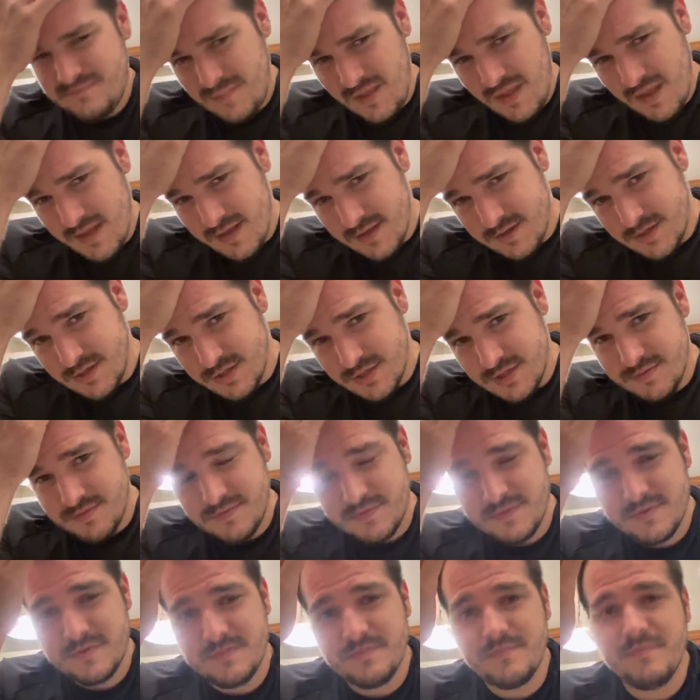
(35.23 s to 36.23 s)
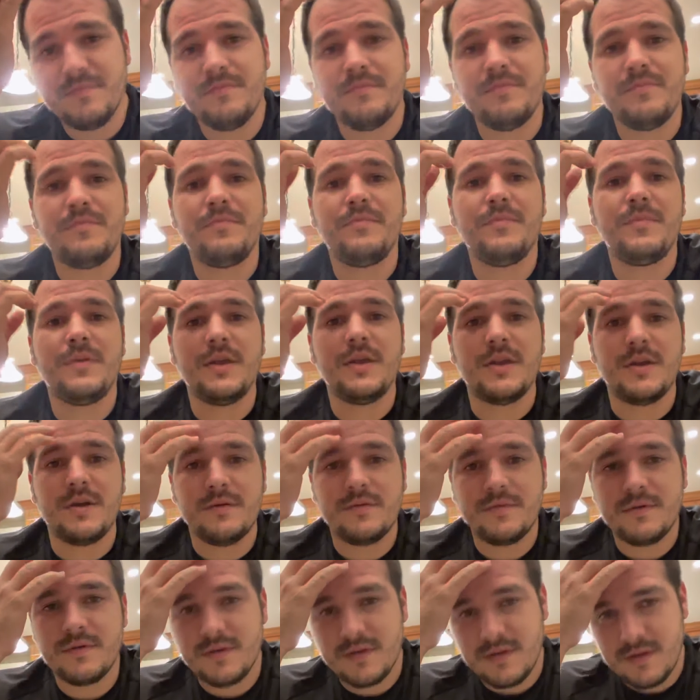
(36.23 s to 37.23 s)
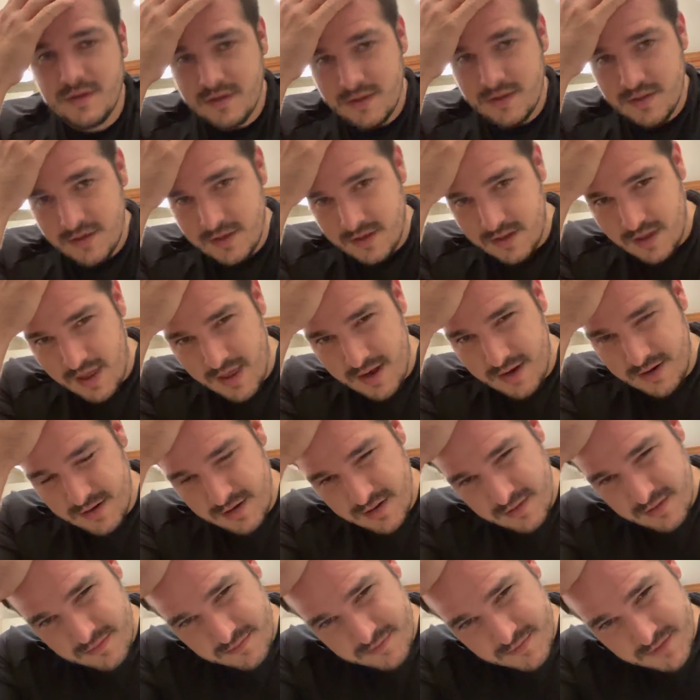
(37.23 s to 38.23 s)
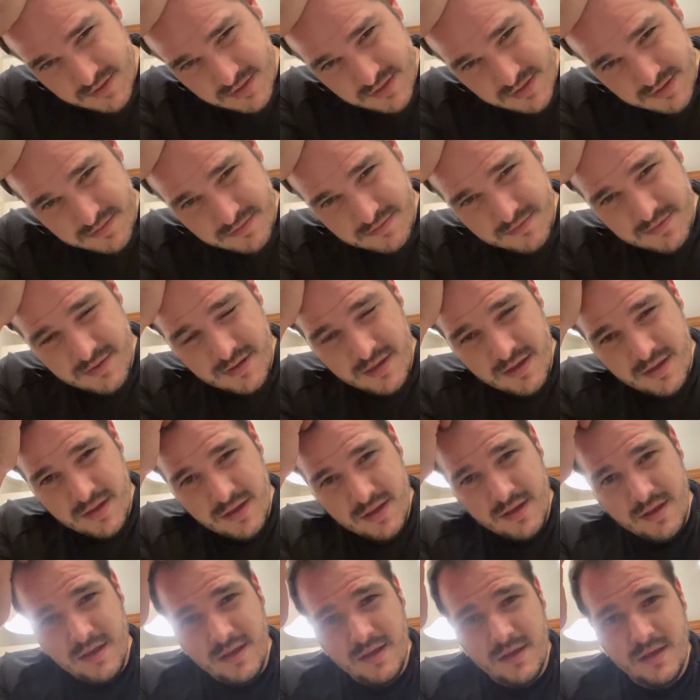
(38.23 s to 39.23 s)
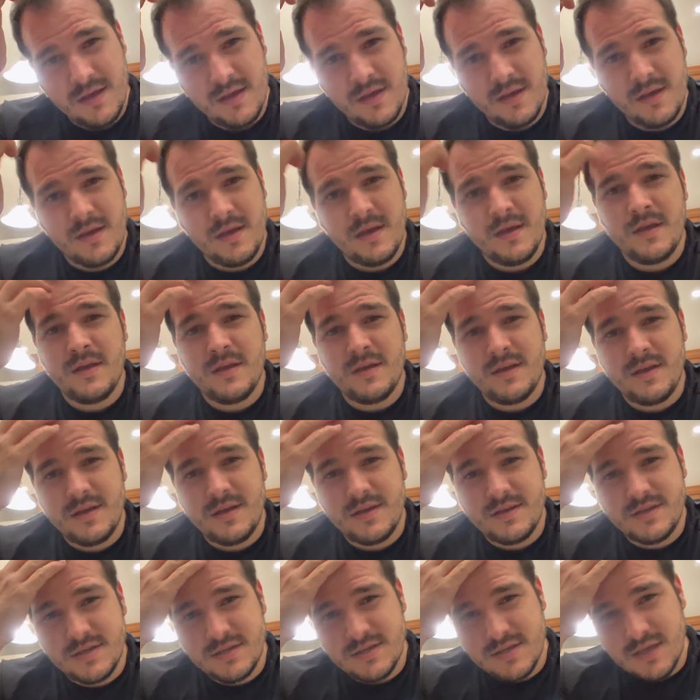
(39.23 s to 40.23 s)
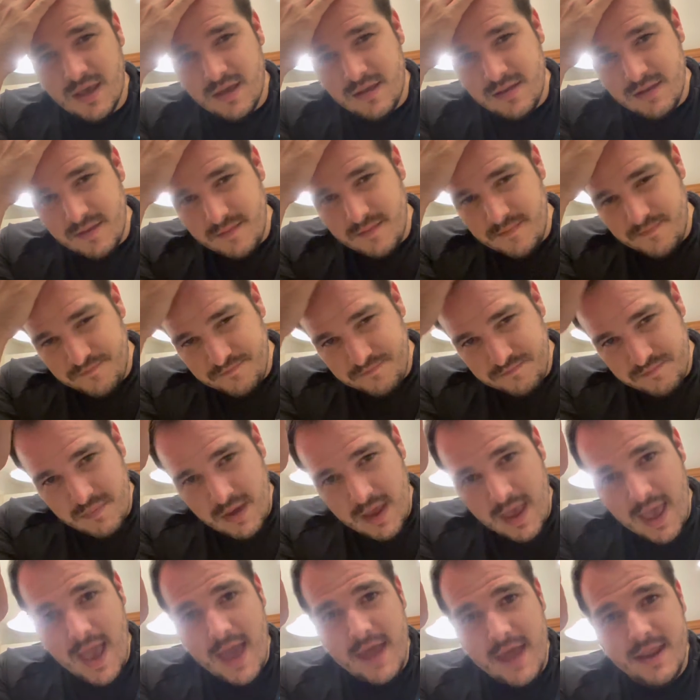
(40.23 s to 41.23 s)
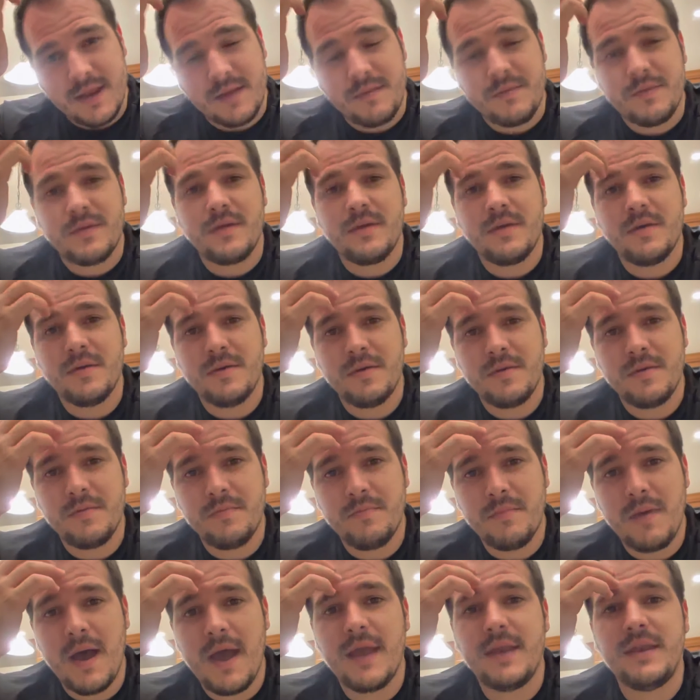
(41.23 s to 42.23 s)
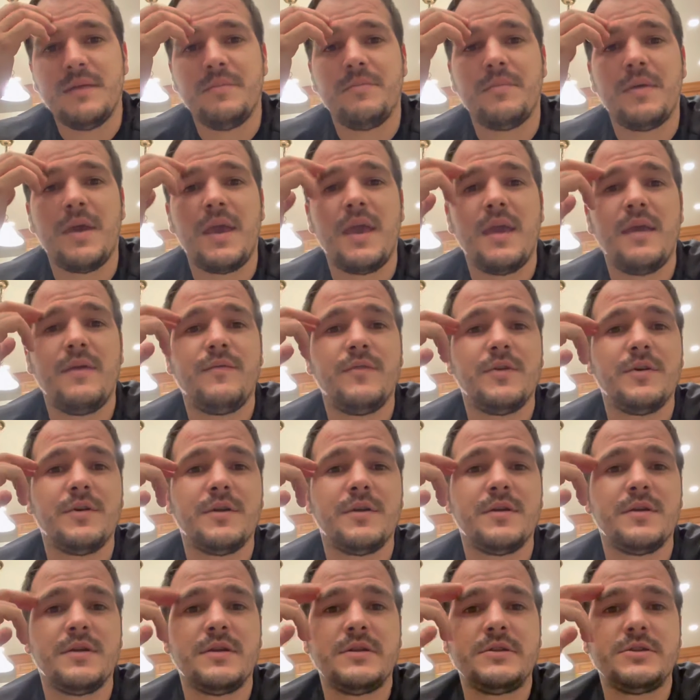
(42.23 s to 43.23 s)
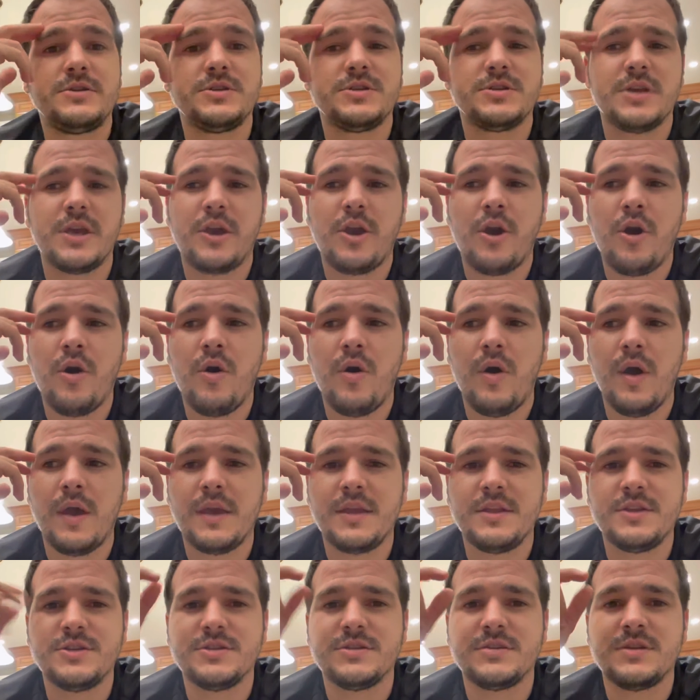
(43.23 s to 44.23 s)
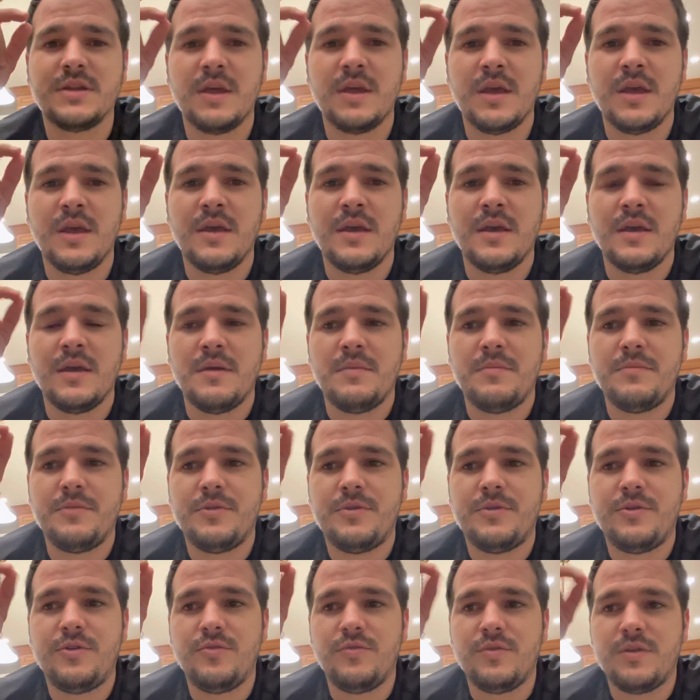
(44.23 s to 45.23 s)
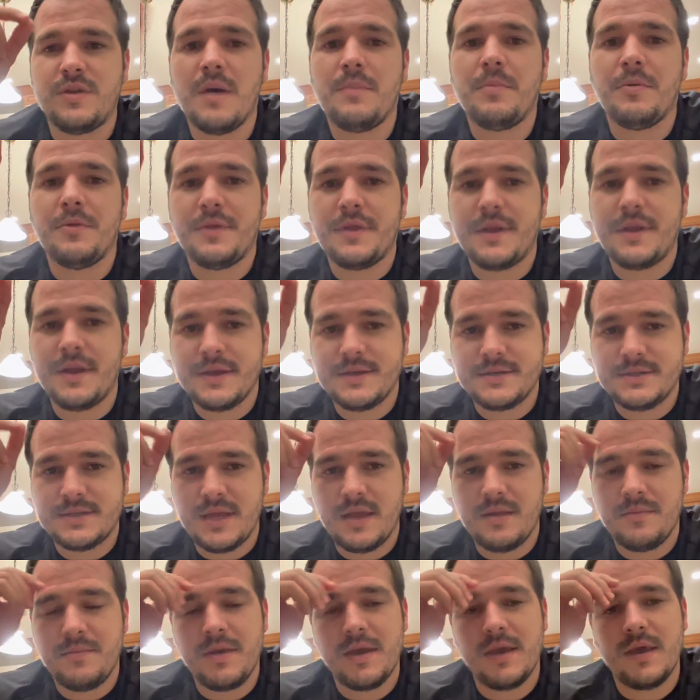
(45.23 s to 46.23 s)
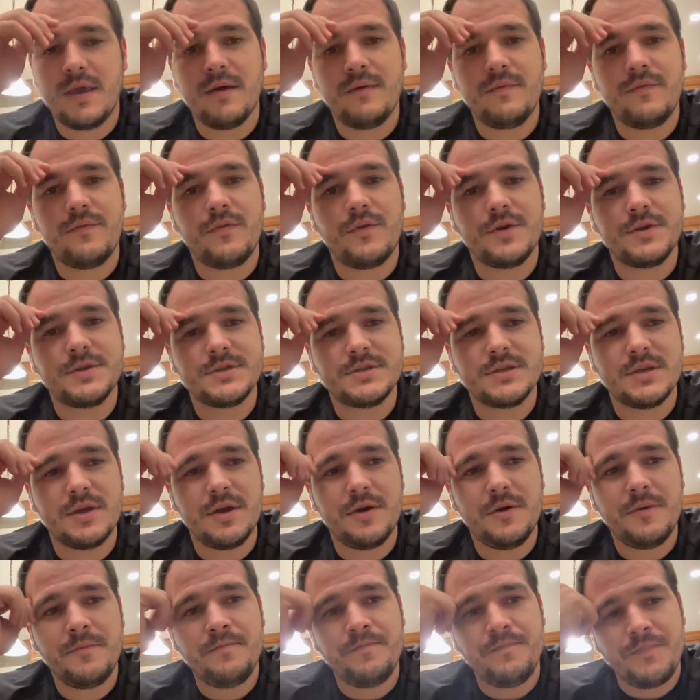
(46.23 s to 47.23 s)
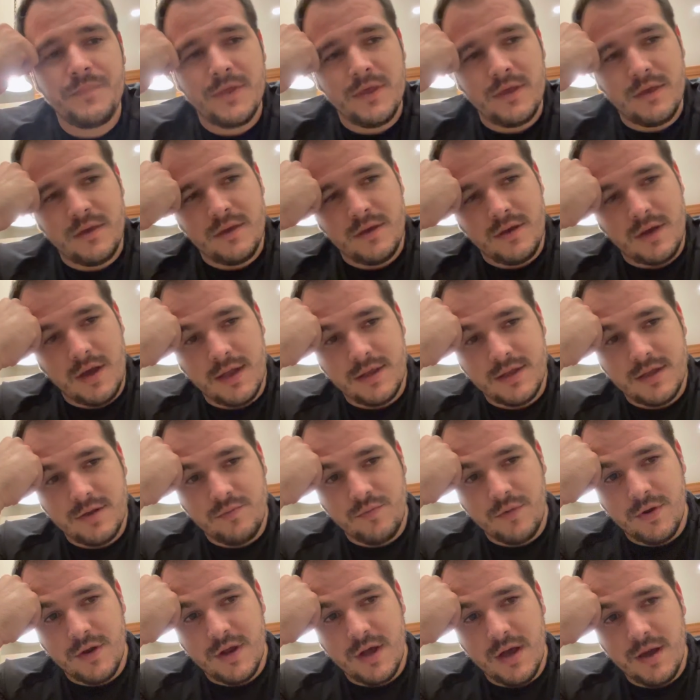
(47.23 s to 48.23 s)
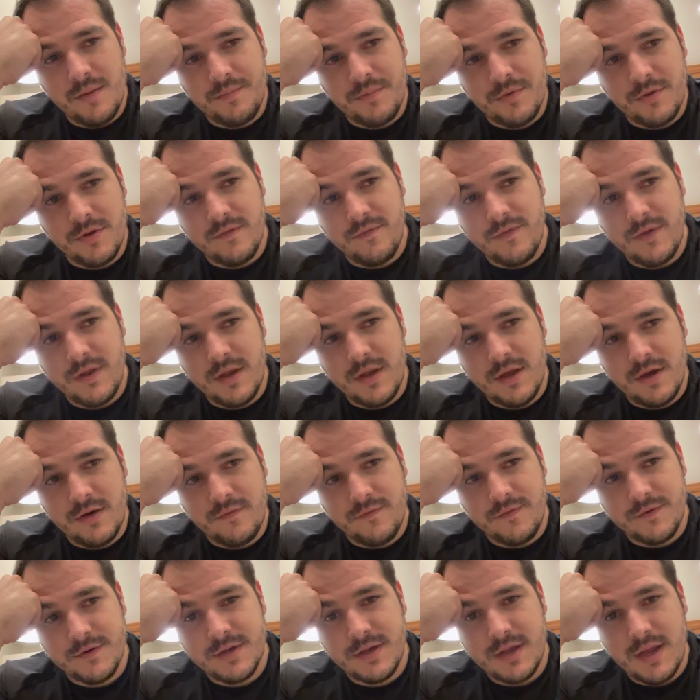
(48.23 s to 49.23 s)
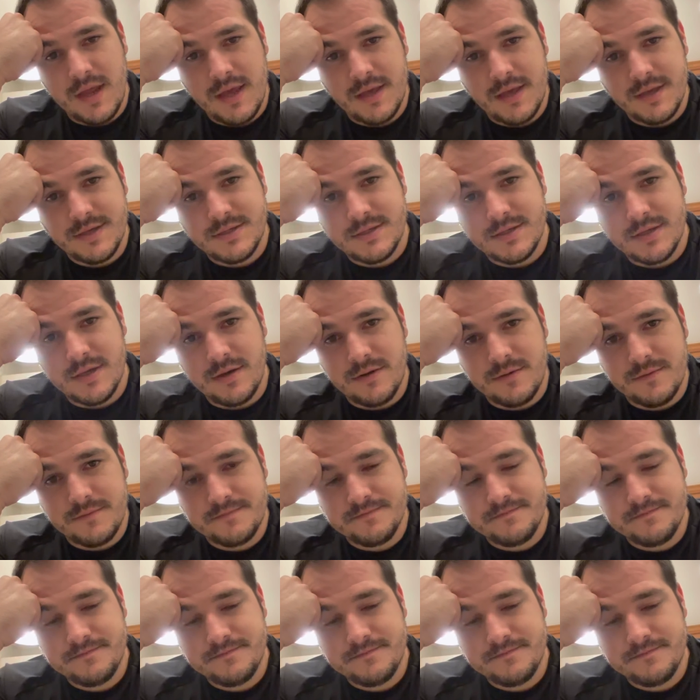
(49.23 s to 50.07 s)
it's just, I don't know. It's just like my addict mind and behavior. Just like, oh, I can just do double the next day and make up for it. So I did want to upload a video for today, so